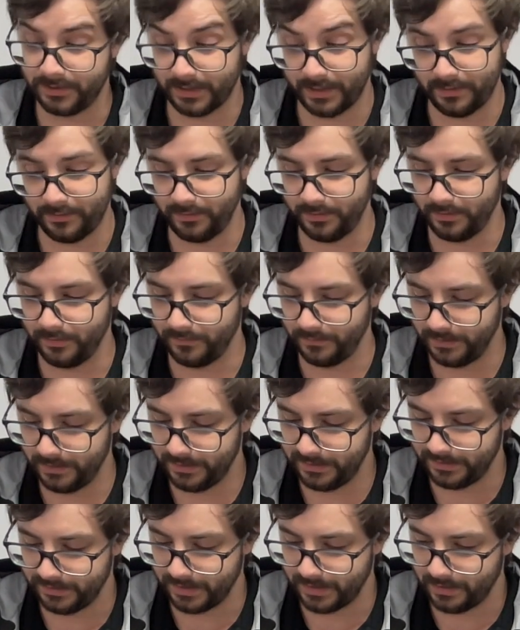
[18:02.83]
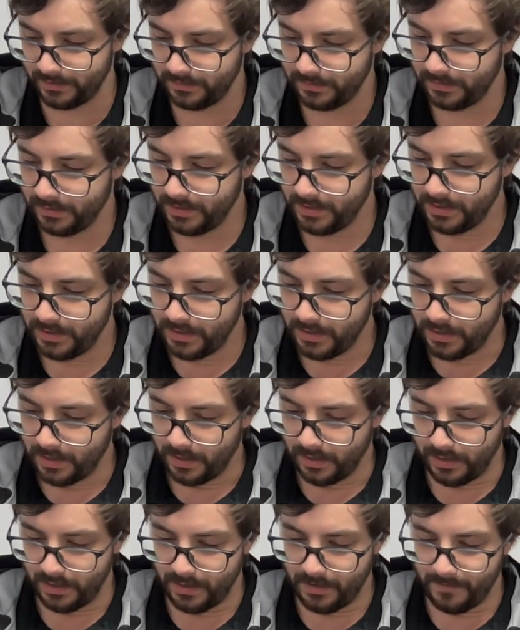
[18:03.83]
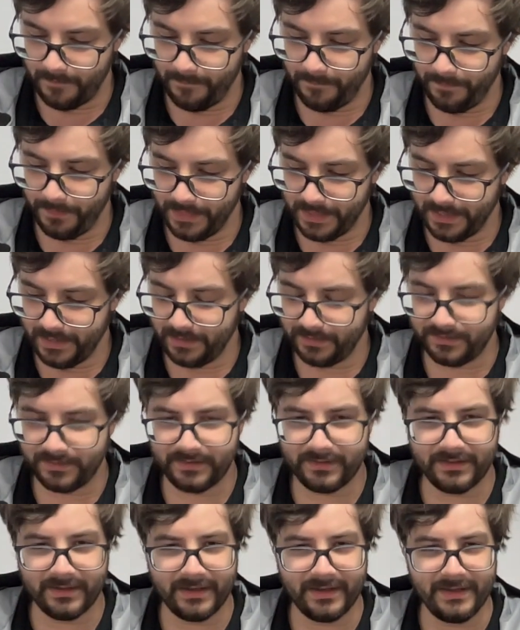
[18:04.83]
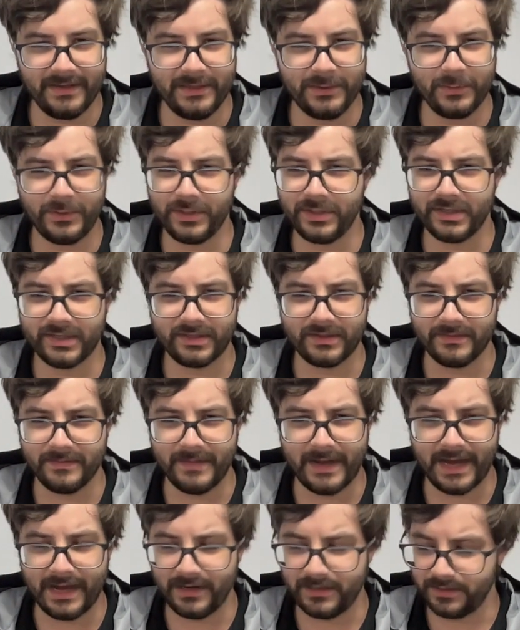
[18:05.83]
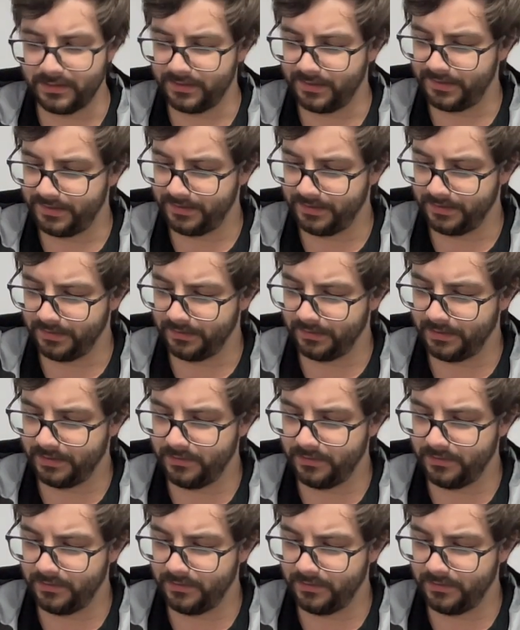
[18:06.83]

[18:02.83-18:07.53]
which I don't know if it is yet, you can just imagine the scene.